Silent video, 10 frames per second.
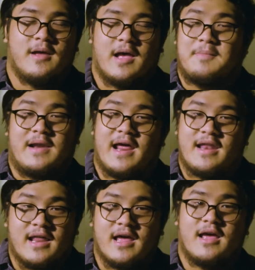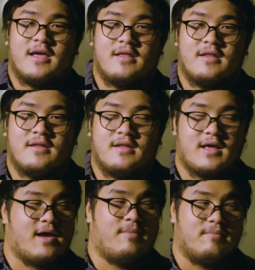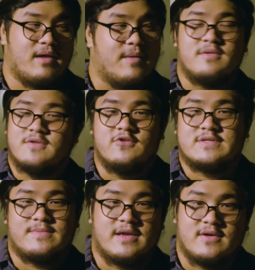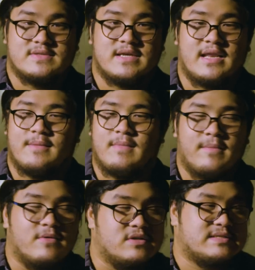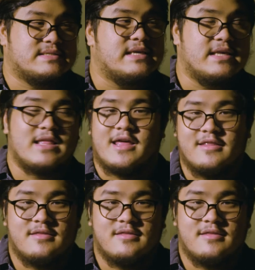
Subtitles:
I'm glad I'm able to do something else, and I'm able to see that,